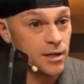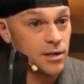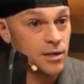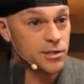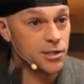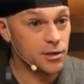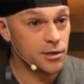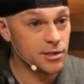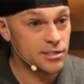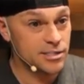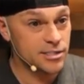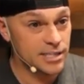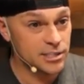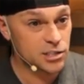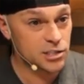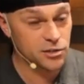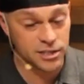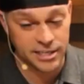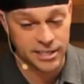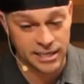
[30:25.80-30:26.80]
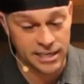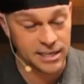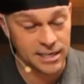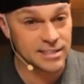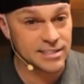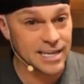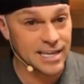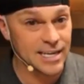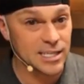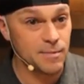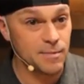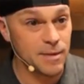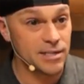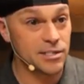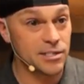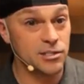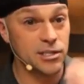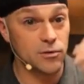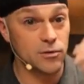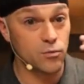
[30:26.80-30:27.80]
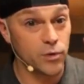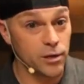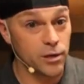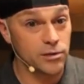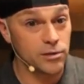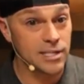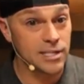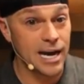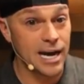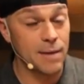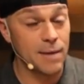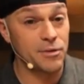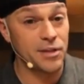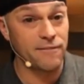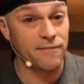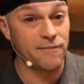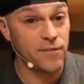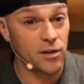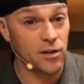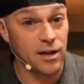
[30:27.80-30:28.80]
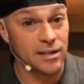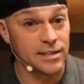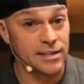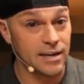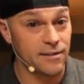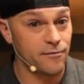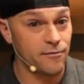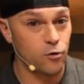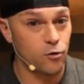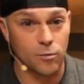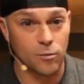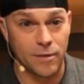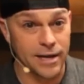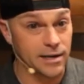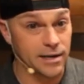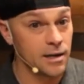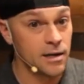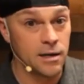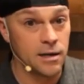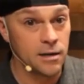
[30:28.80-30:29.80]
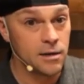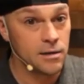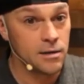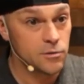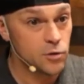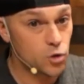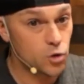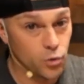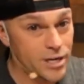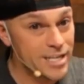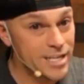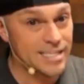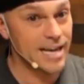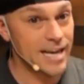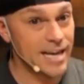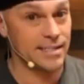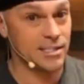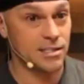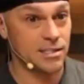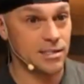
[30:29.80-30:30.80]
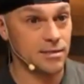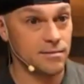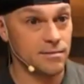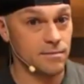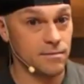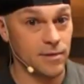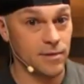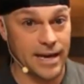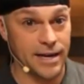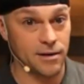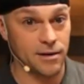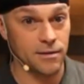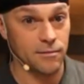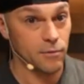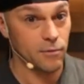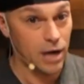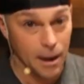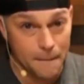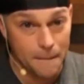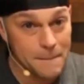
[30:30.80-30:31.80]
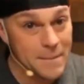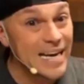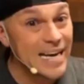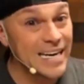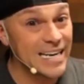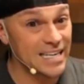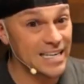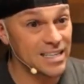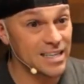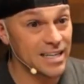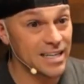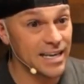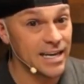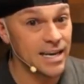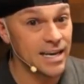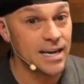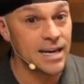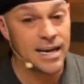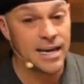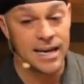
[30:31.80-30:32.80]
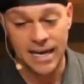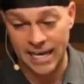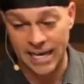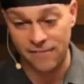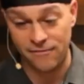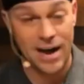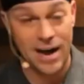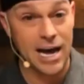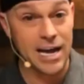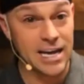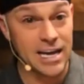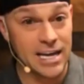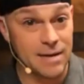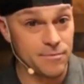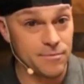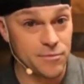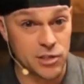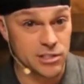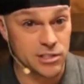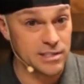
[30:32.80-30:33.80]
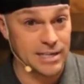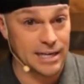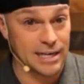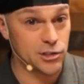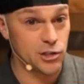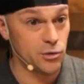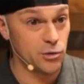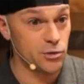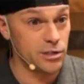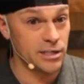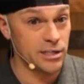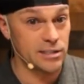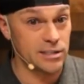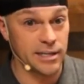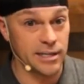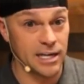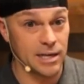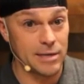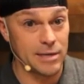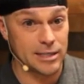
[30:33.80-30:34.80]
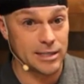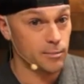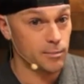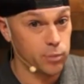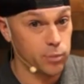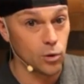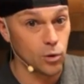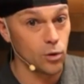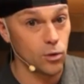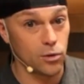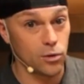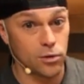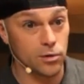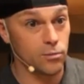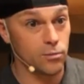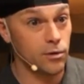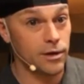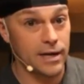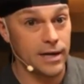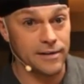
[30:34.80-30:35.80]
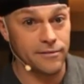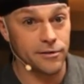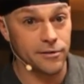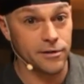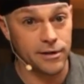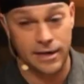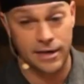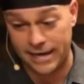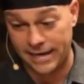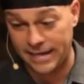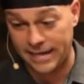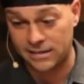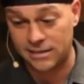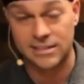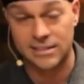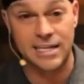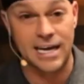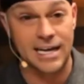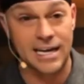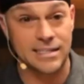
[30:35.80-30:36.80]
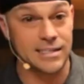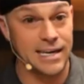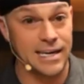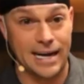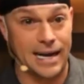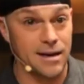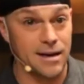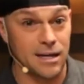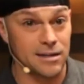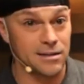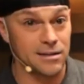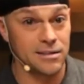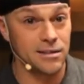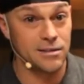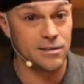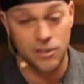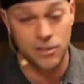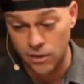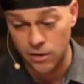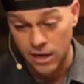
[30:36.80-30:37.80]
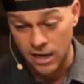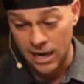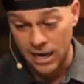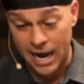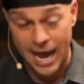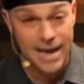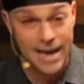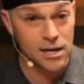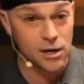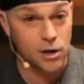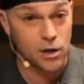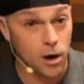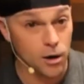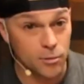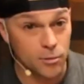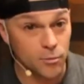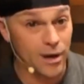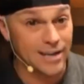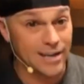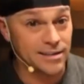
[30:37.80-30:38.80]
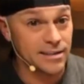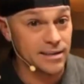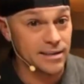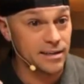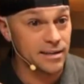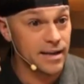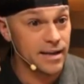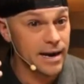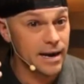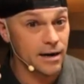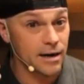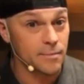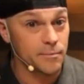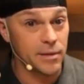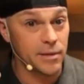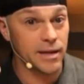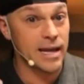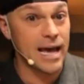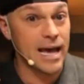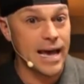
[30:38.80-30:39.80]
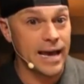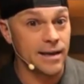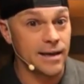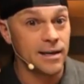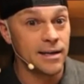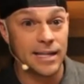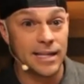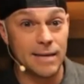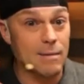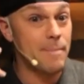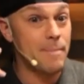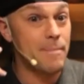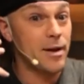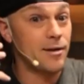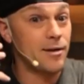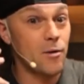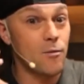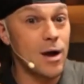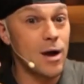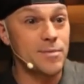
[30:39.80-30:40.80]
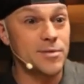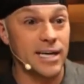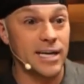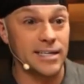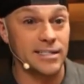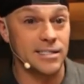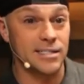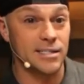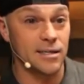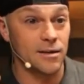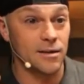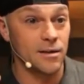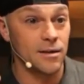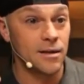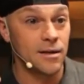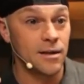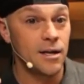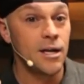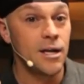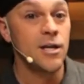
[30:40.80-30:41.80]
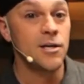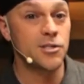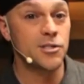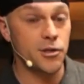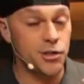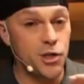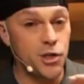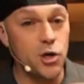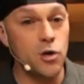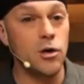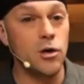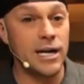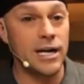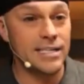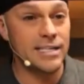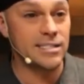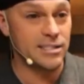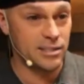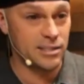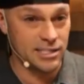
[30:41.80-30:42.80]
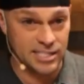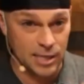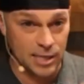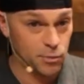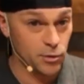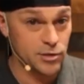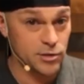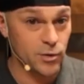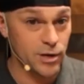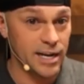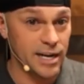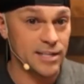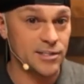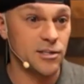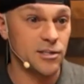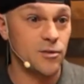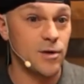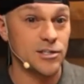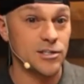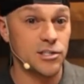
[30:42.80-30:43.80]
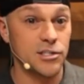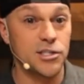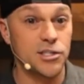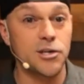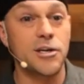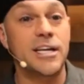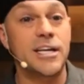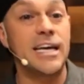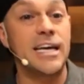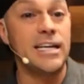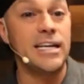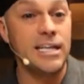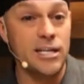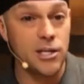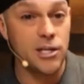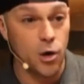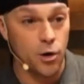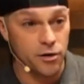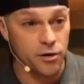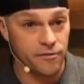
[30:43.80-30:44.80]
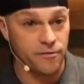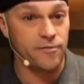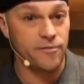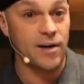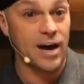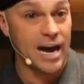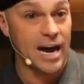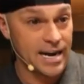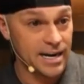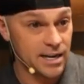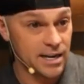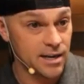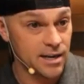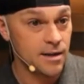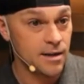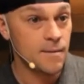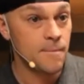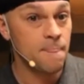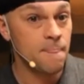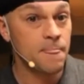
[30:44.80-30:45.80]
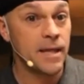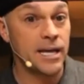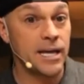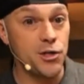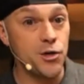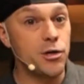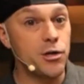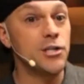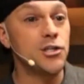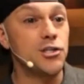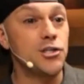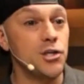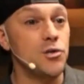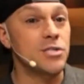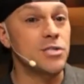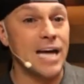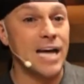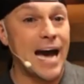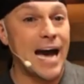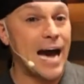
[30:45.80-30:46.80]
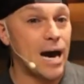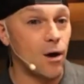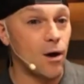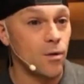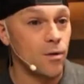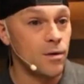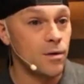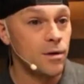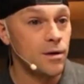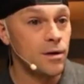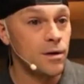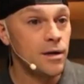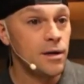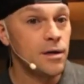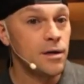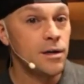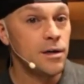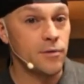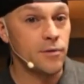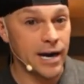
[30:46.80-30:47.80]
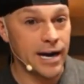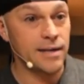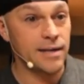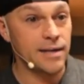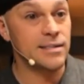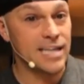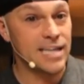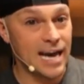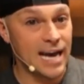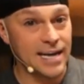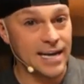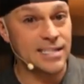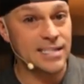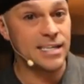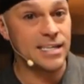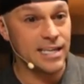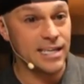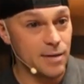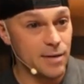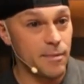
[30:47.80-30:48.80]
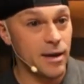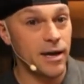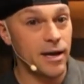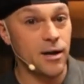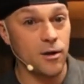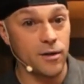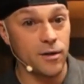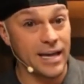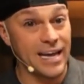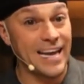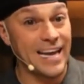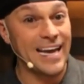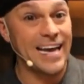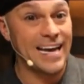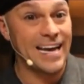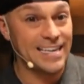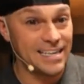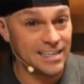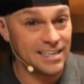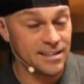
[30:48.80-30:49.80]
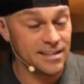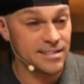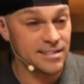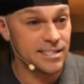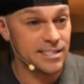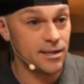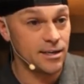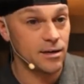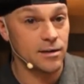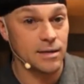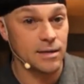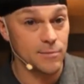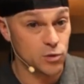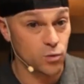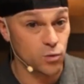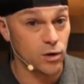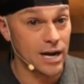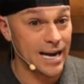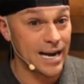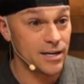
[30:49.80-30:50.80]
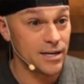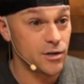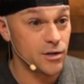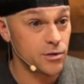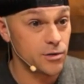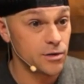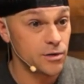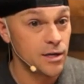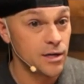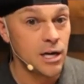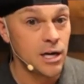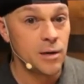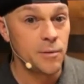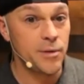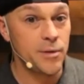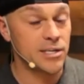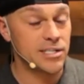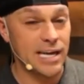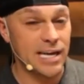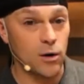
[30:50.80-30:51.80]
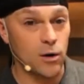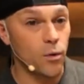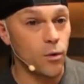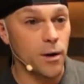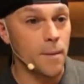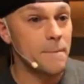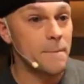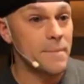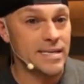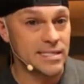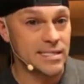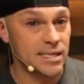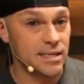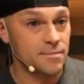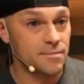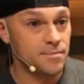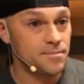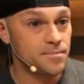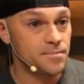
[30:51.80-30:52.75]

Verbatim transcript: So you're essentially getting a text message in real time when they fill out that form, like three seconds later, immediately. And if I am just not doing anything, I'm at the pool or whatever, and I get the text and I got nothing to do, I can call them right then and there. Like, hey, they might be on the website still. So you, I guess the simplest way to answer your question is you're getting notified, and okay. you can choose how, right? Text, email, and into the C R M is what I do, because I don't want to miss it.